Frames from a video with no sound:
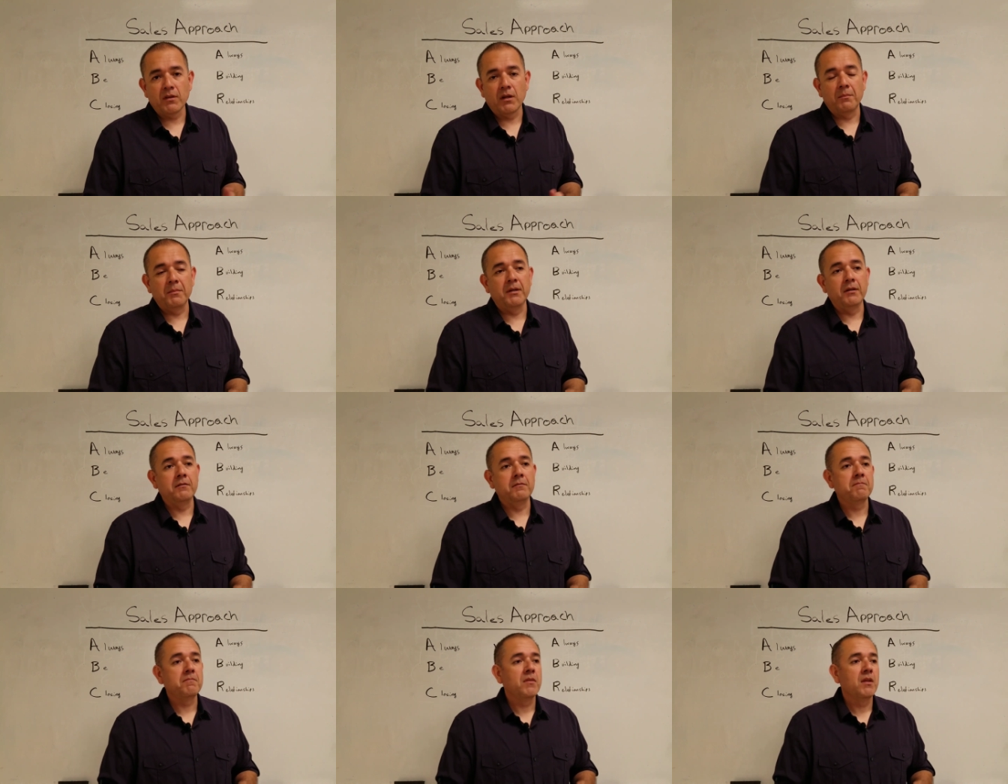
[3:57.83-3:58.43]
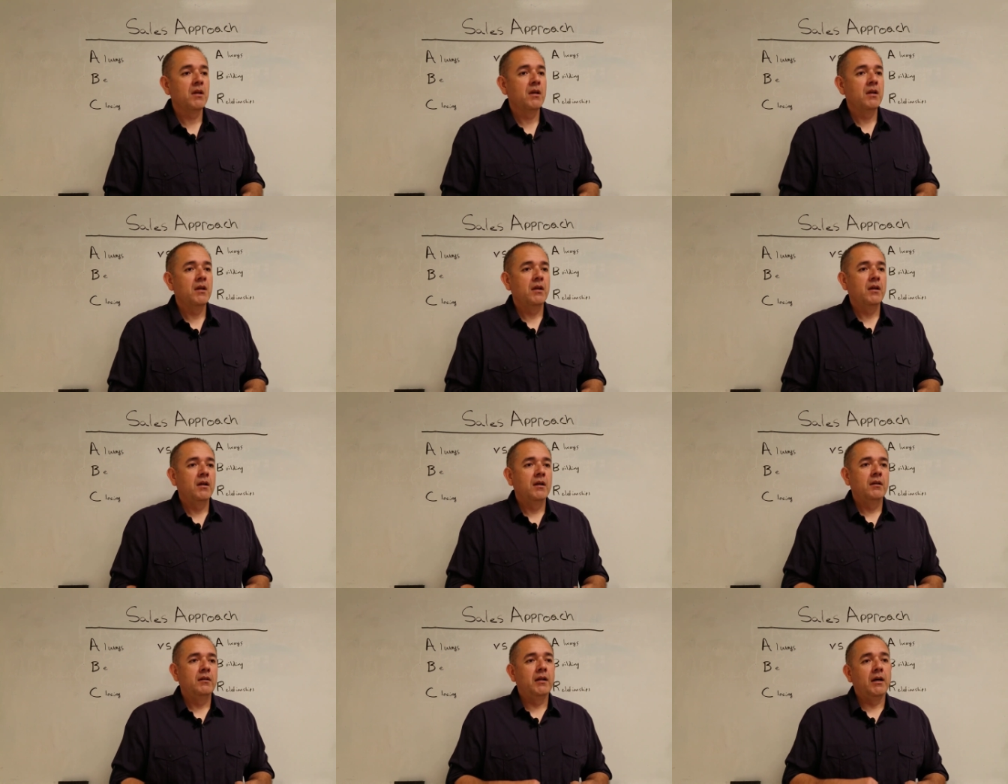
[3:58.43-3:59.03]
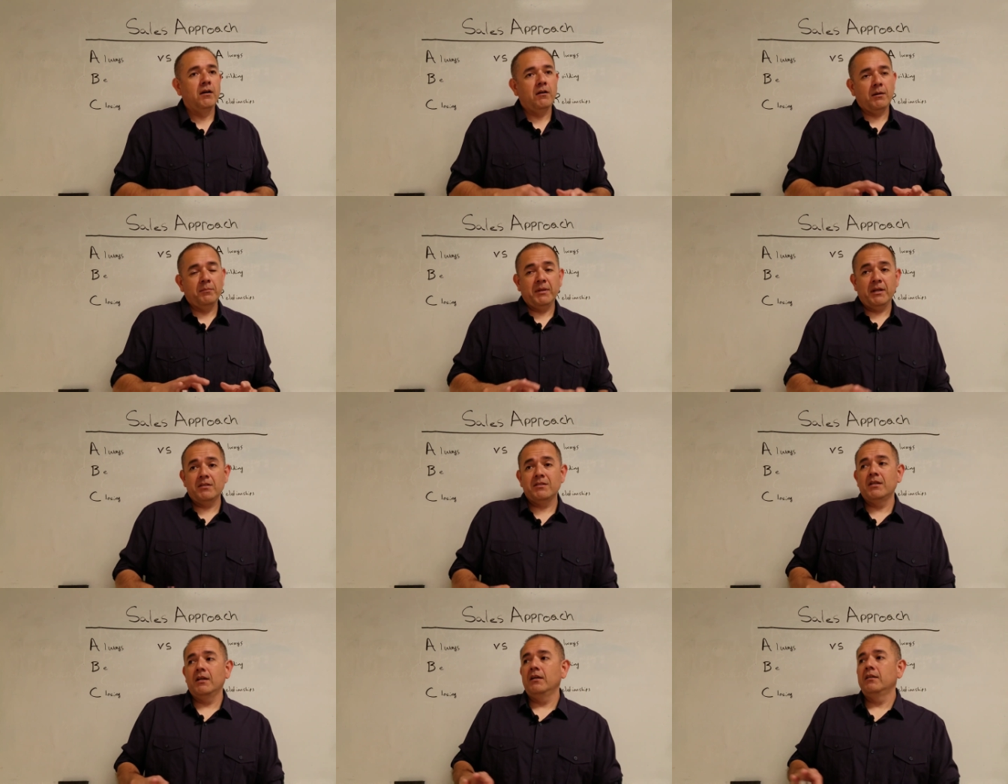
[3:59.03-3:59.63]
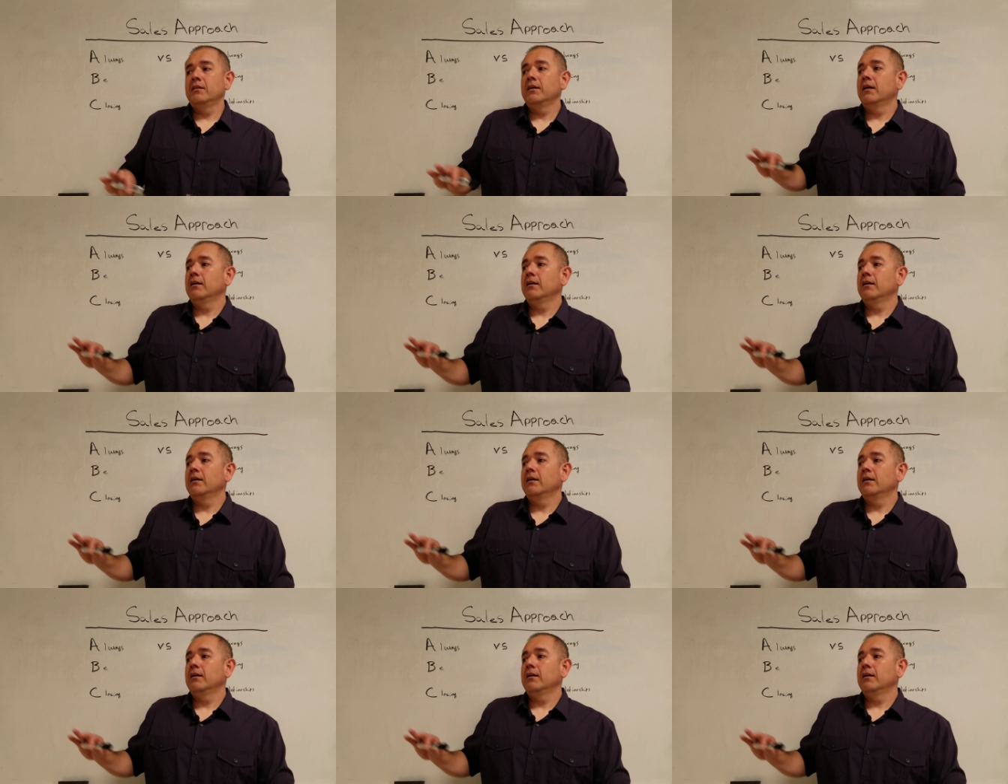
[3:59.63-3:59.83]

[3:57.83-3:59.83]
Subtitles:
I mean, now I'm not saying